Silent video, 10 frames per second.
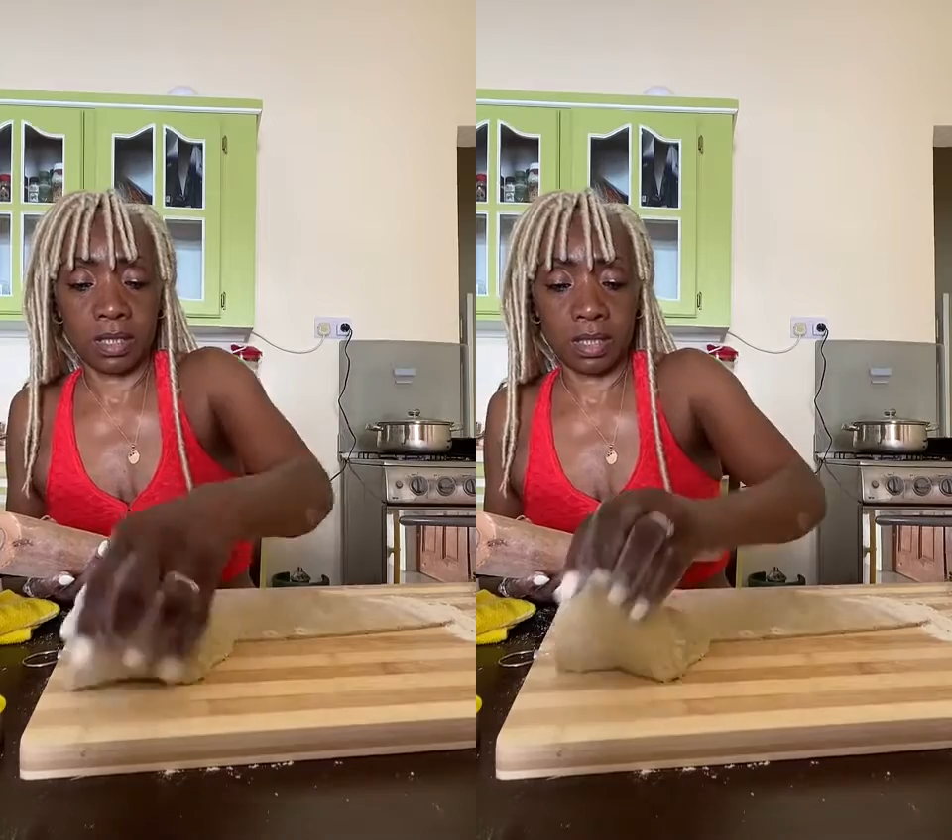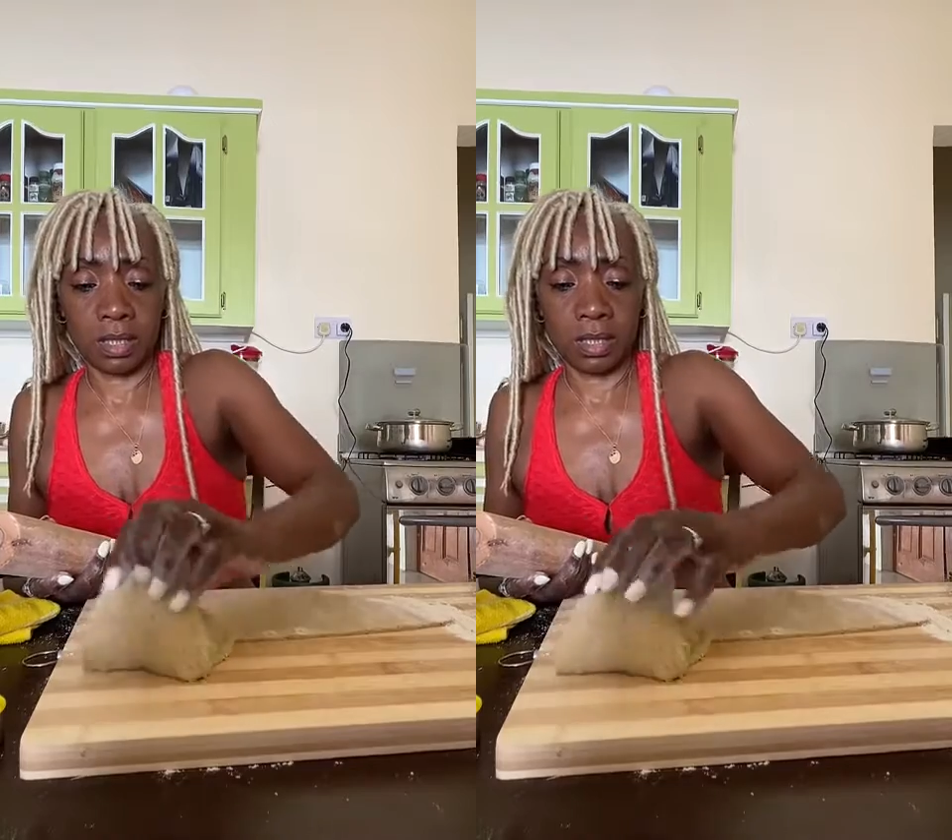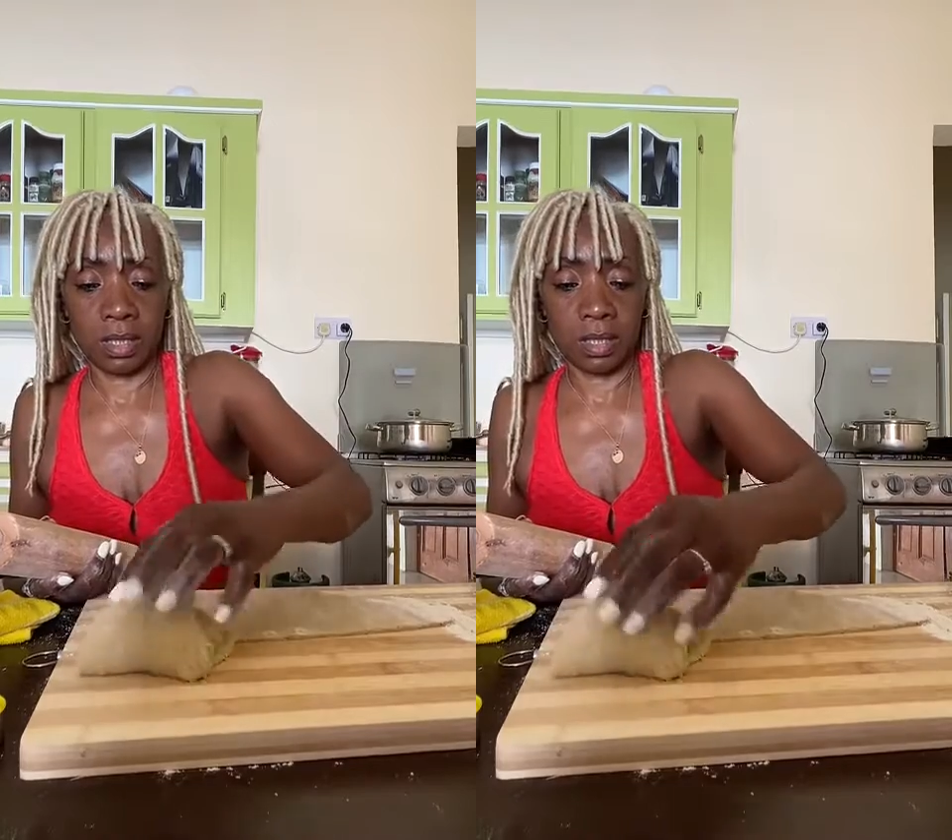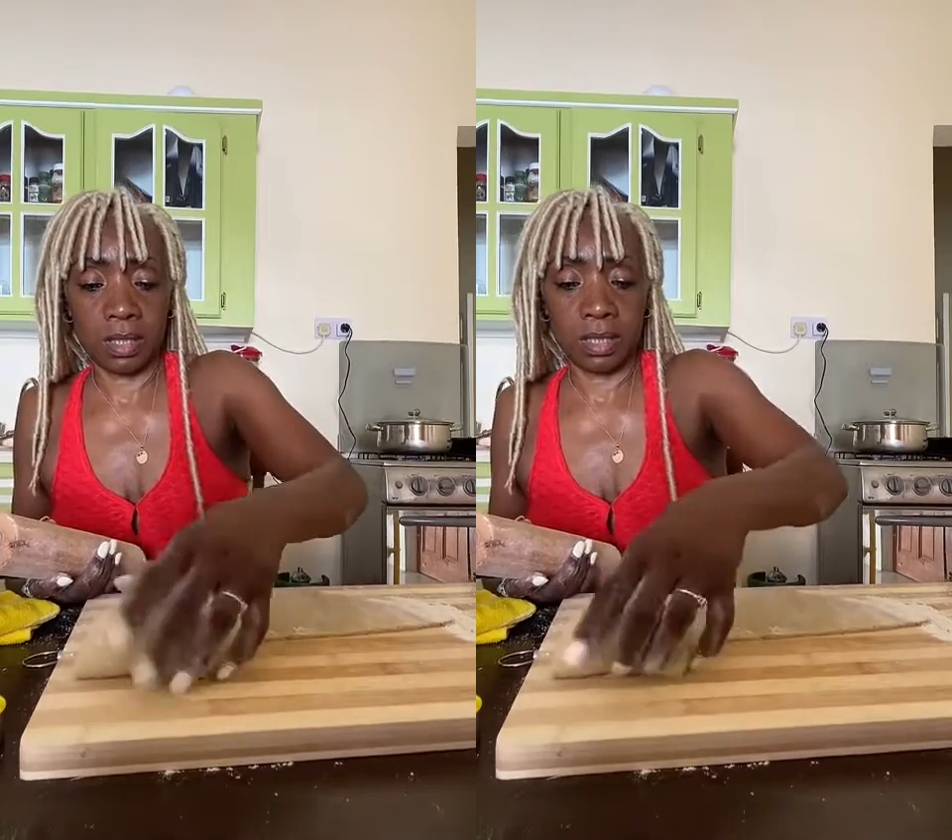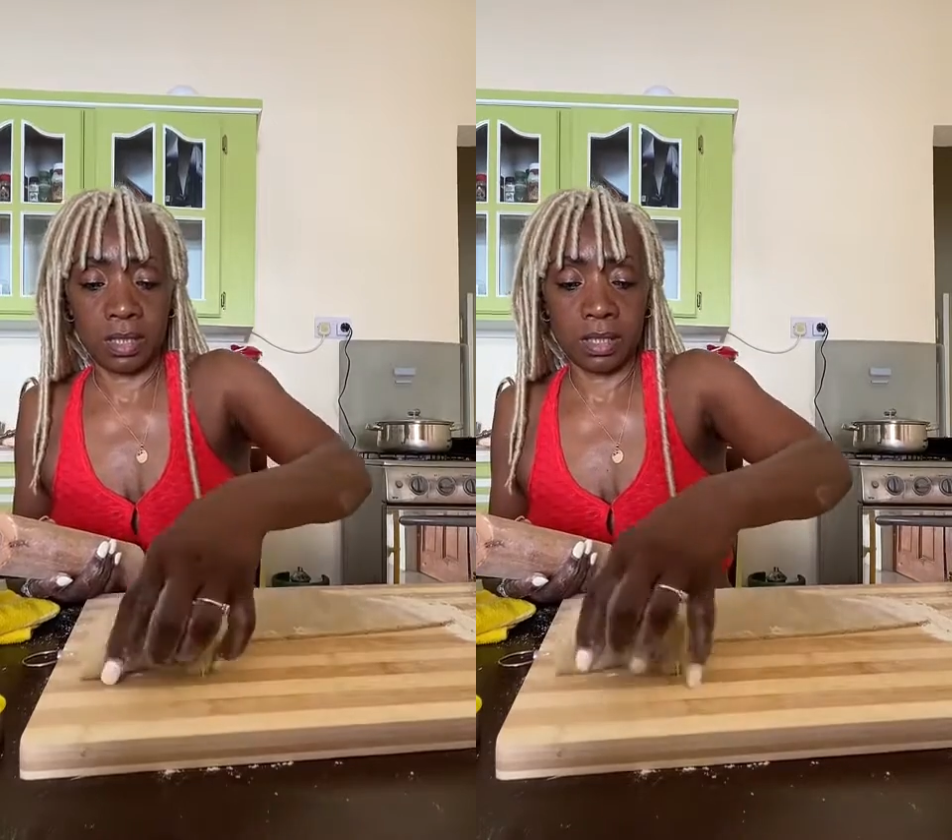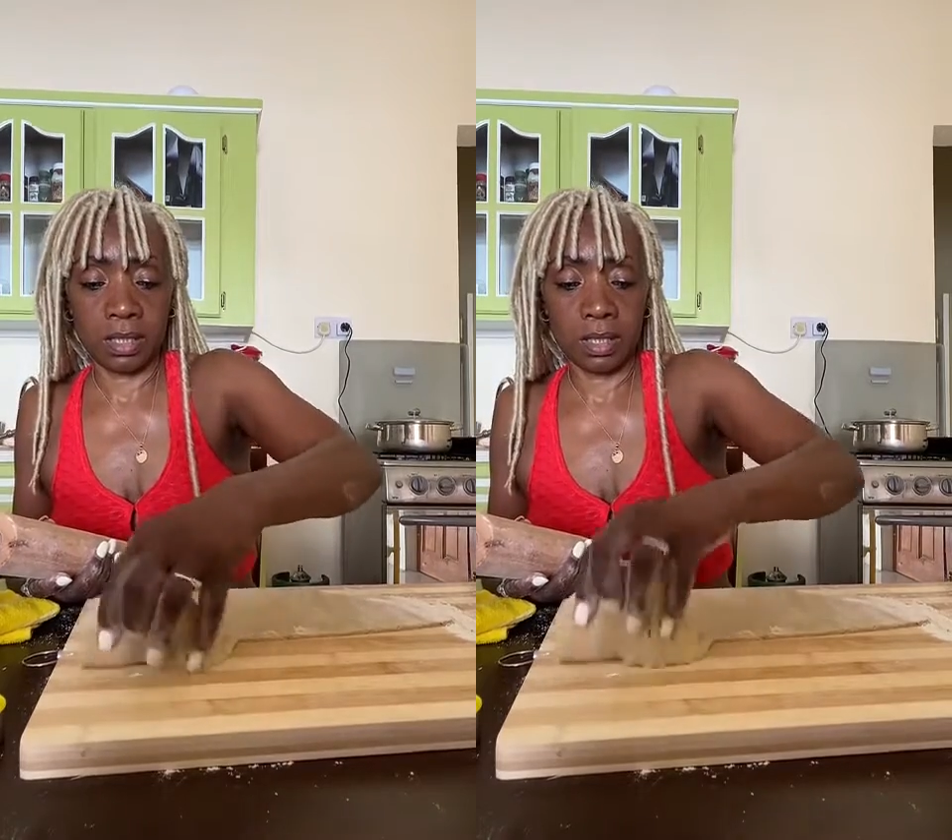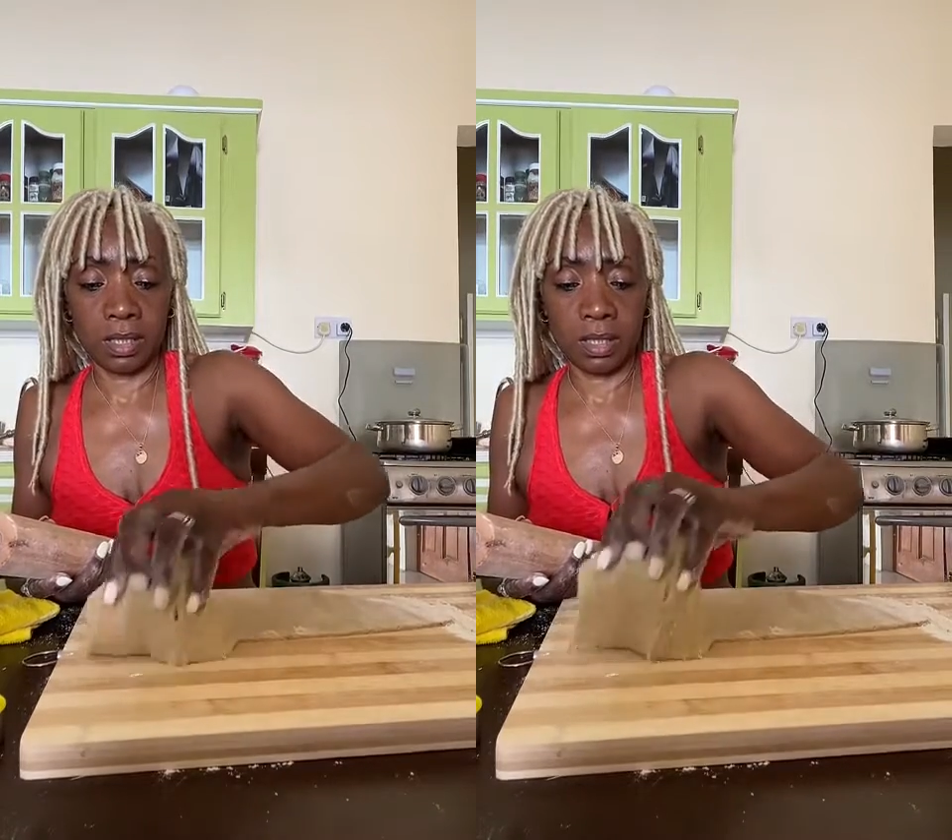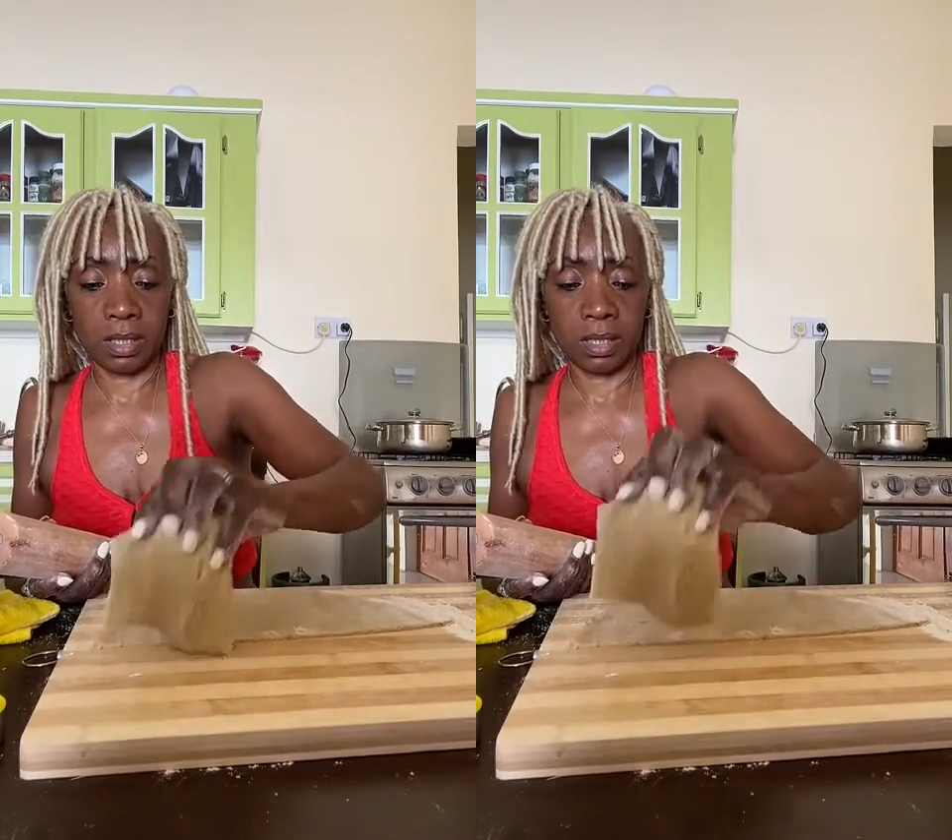tea, too.
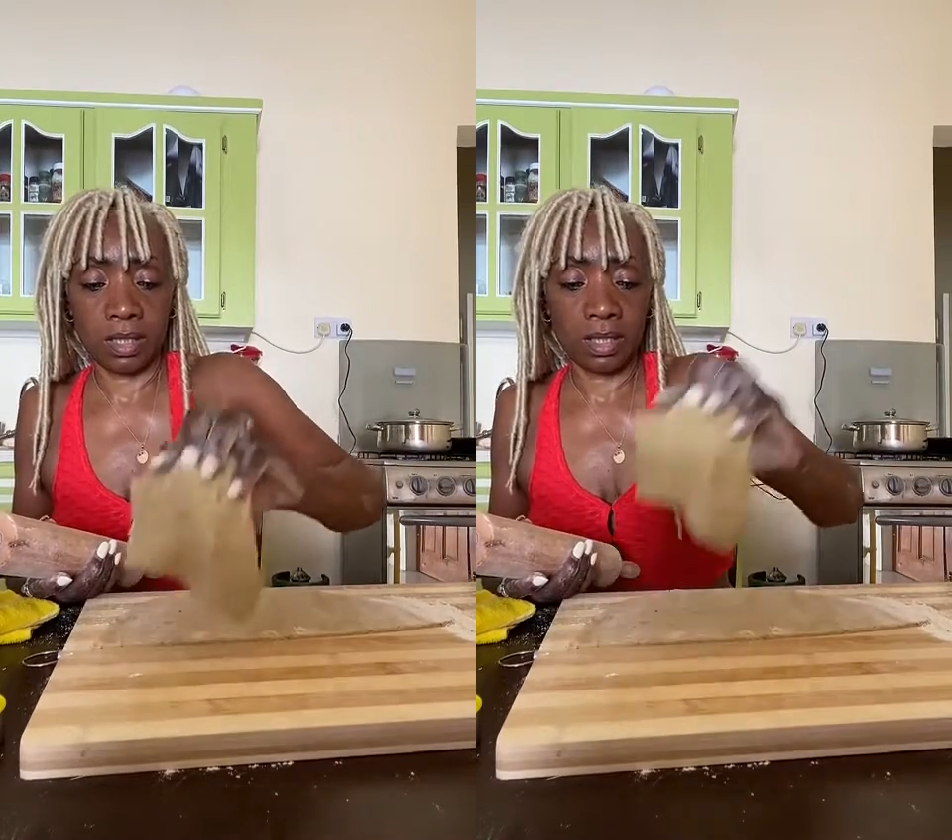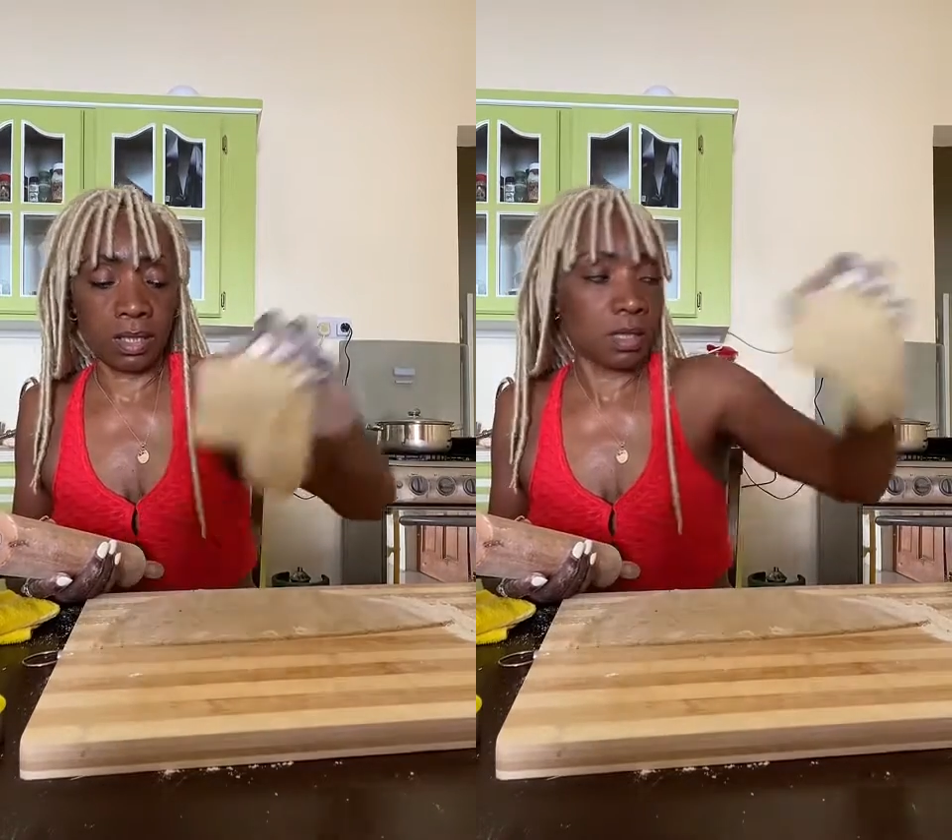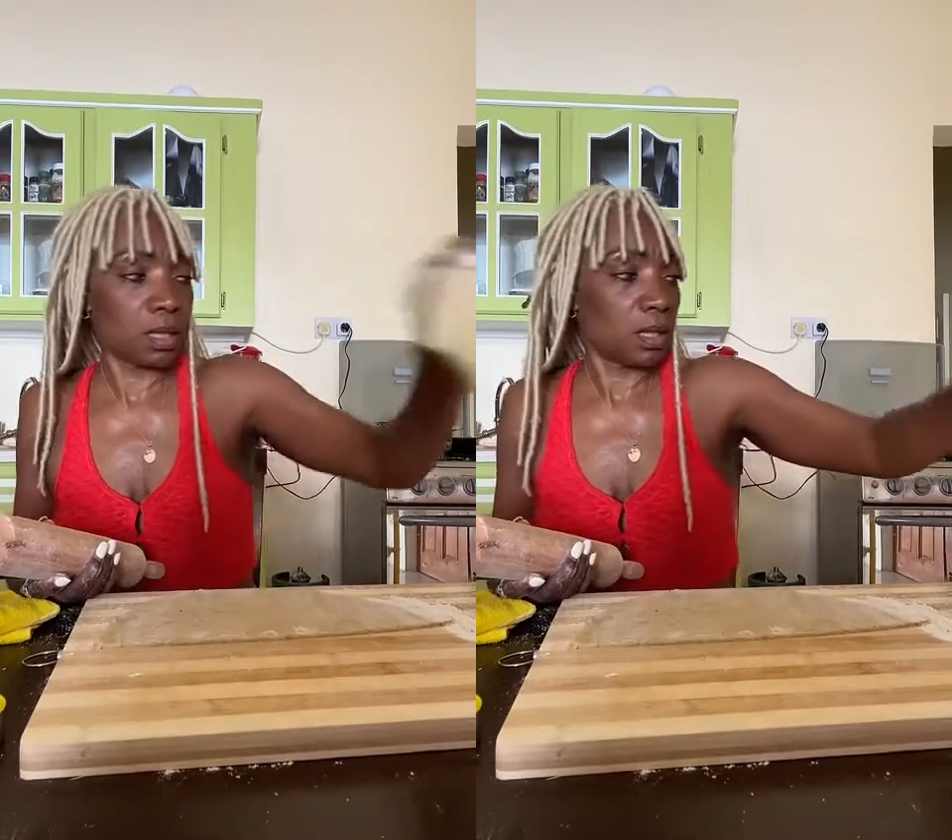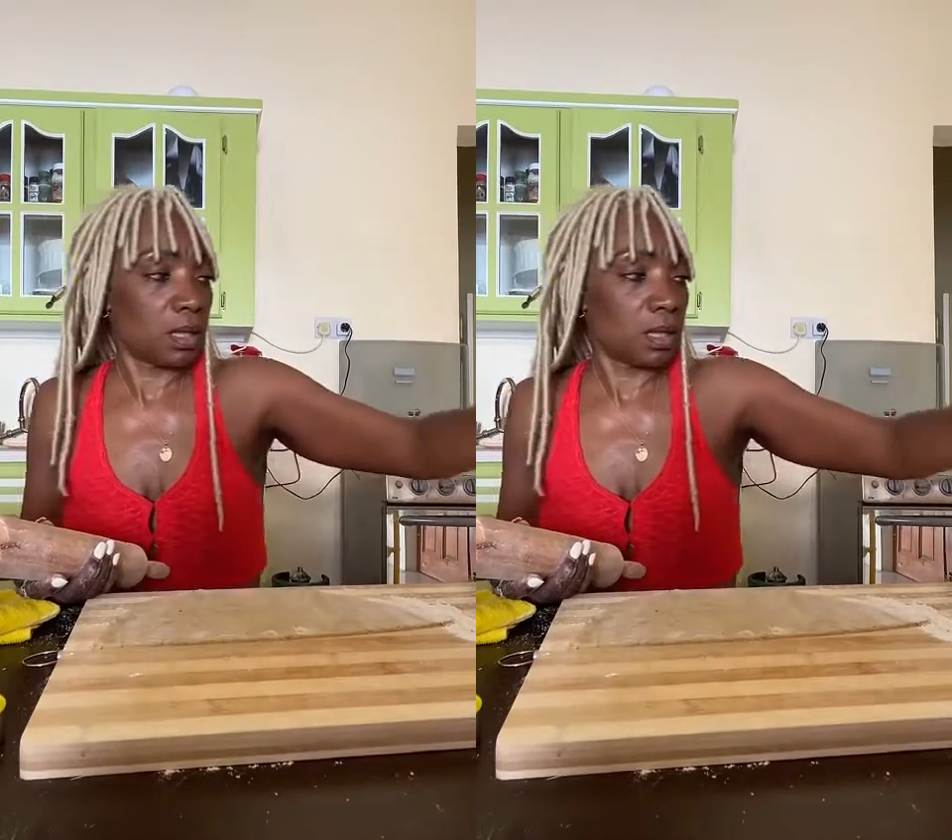Hey,